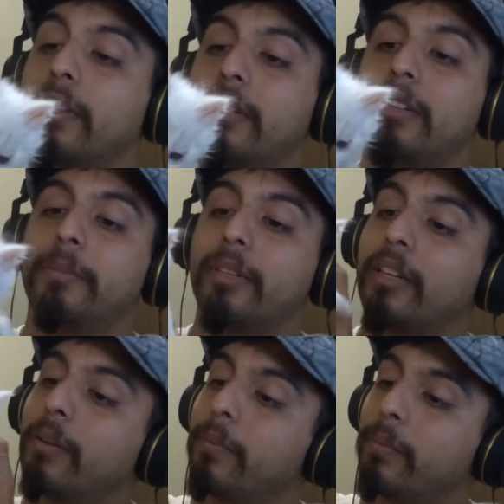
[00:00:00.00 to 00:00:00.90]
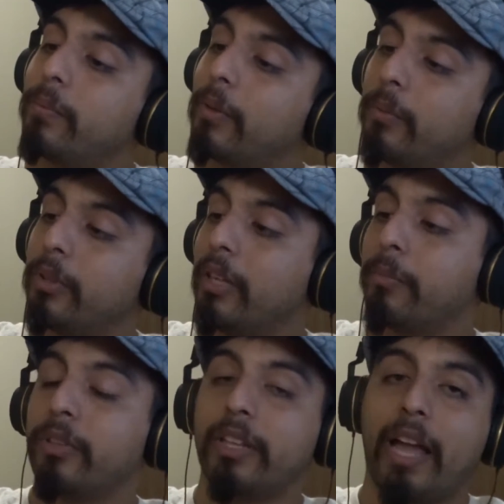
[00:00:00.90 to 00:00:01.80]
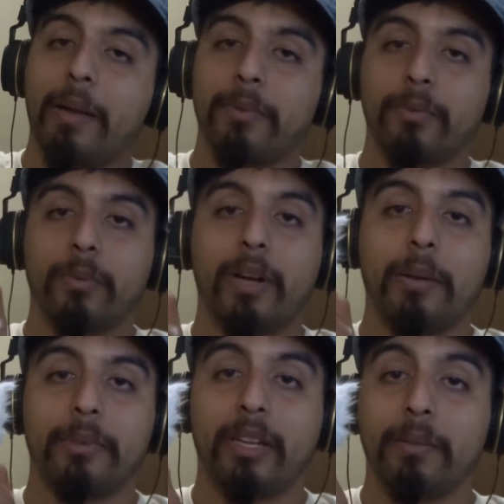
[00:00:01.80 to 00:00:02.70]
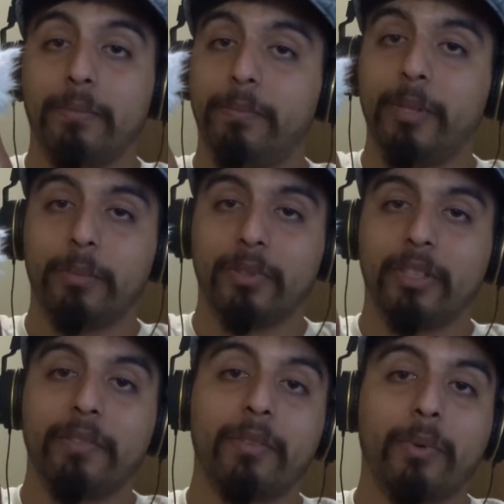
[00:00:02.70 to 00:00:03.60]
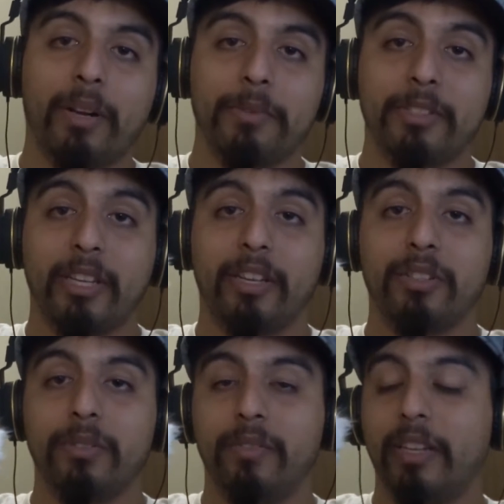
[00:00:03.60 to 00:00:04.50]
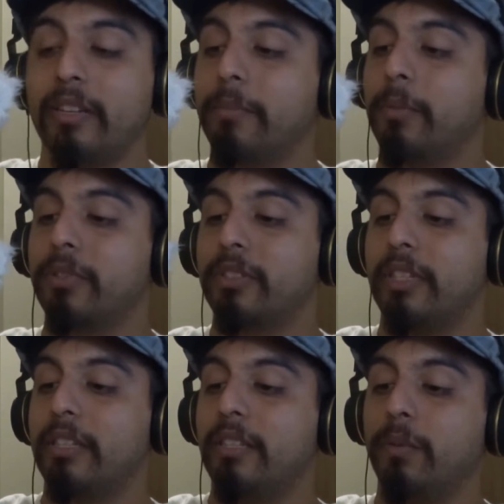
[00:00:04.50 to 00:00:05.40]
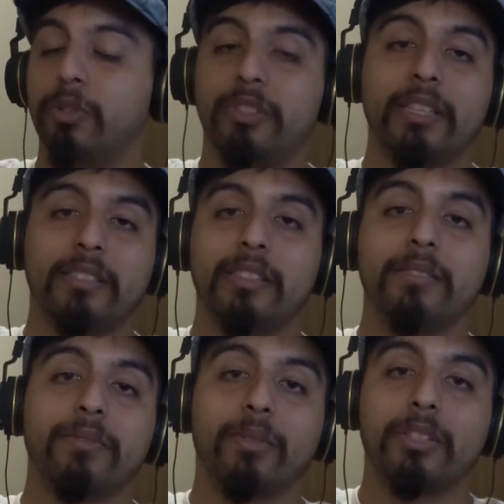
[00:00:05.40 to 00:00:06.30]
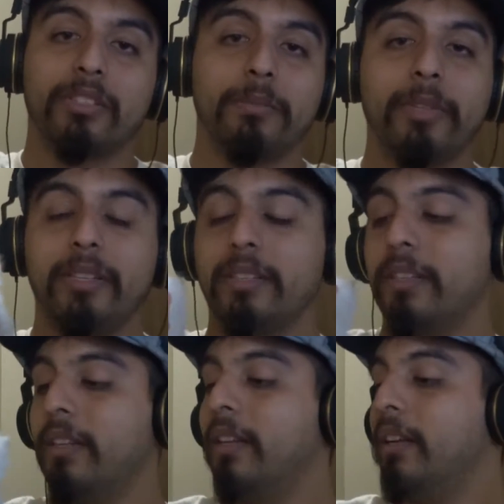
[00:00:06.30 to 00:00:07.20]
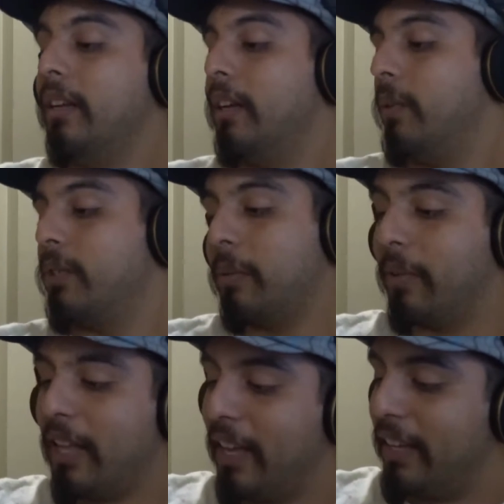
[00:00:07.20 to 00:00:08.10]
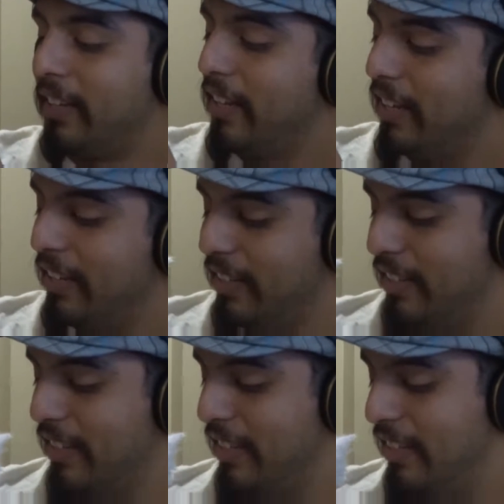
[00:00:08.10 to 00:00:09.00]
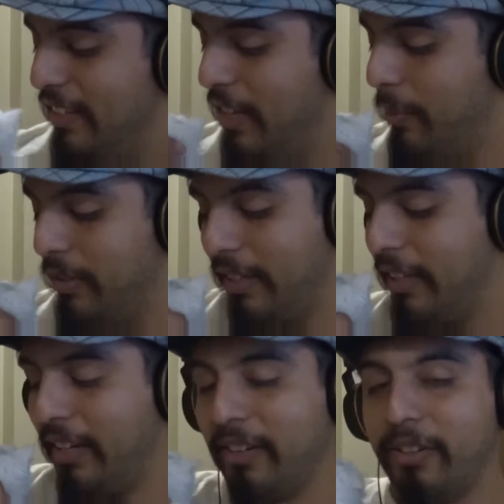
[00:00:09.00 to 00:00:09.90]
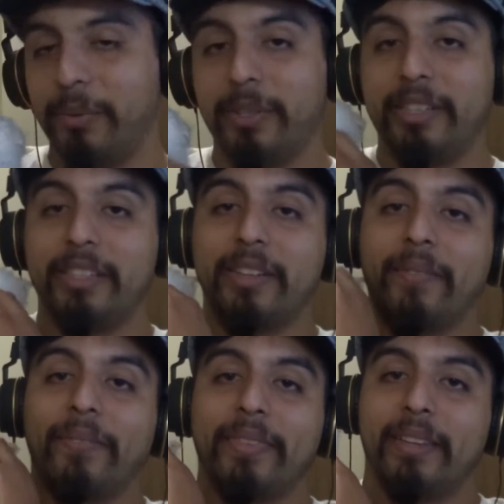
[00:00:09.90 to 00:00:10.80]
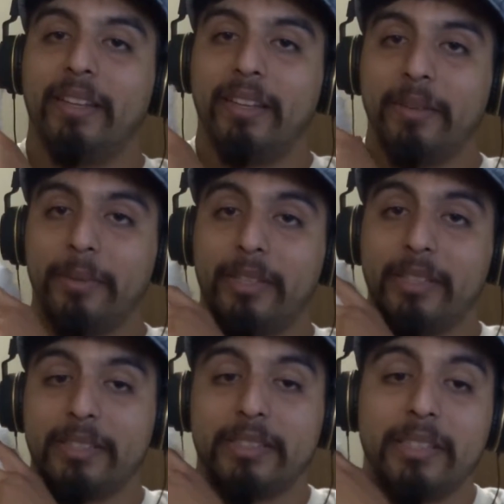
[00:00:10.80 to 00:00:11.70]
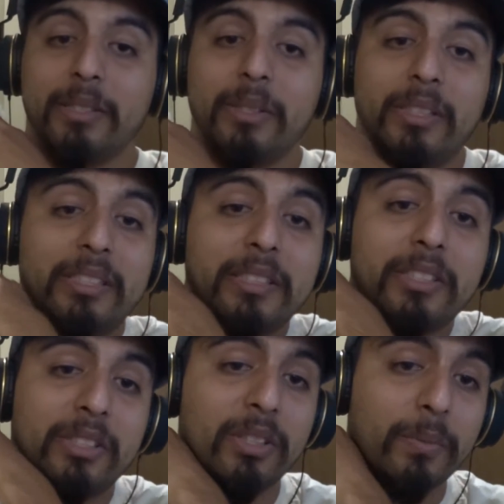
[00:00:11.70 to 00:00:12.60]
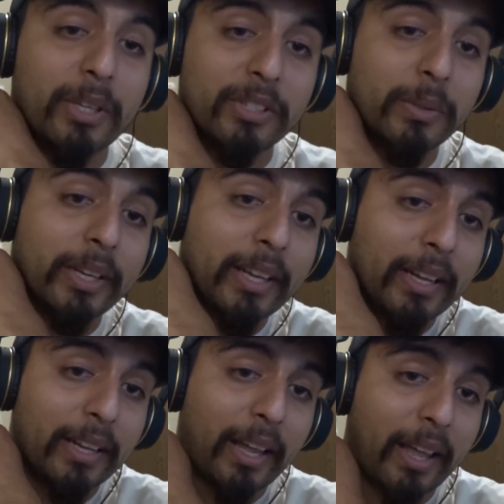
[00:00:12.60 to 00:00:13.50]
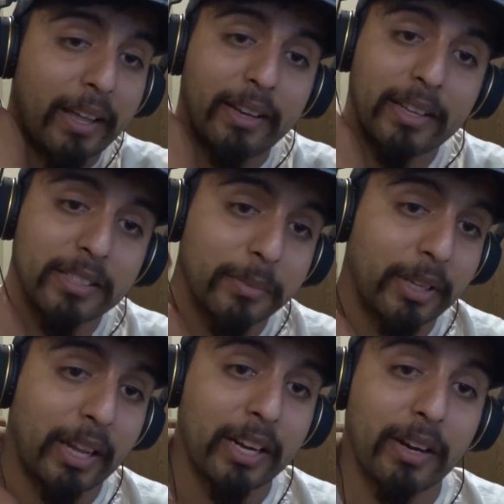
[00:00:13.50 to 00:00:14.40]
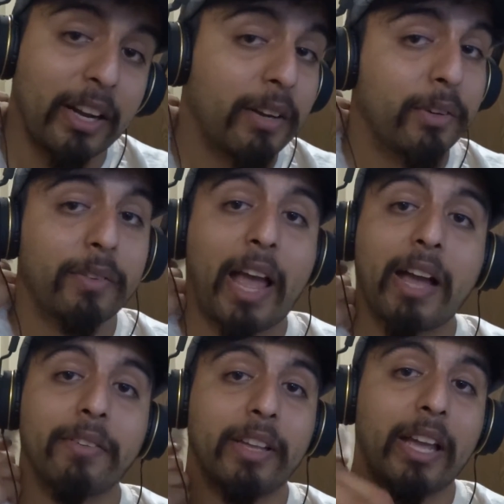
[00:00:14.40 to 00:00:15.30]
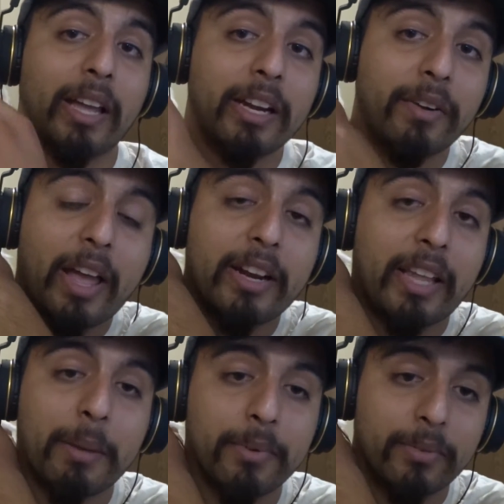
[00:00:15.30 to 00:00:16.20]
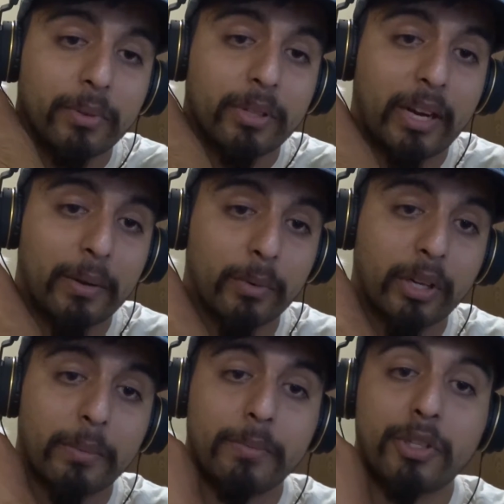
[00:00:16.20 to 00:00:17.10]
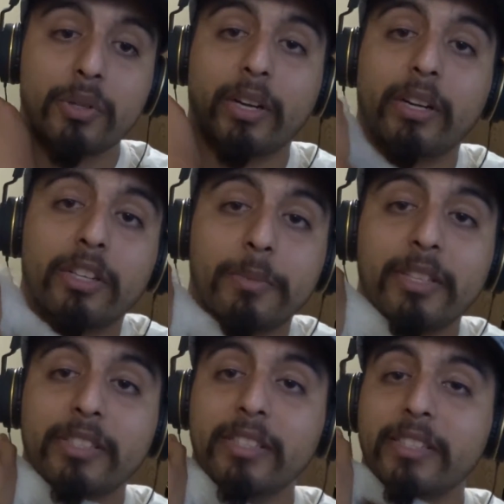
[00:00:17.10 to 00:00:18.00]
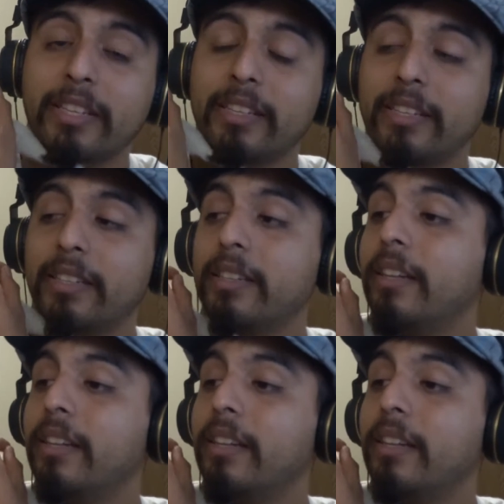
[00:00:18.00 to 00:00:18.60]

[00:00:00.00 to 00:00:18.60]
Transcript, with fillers: Oh man, I, I really, I'm really happy with what happened. I, people, even when I've been taken to the vet, people said it was destined for us to meet which I'm glad. I wouldn't like it any other way. Because, you know, it's, it's still rescuing a cat, and that's something I, ne I never even have a cat. I never had a cat before, and we're going to be training her to be an inside cat.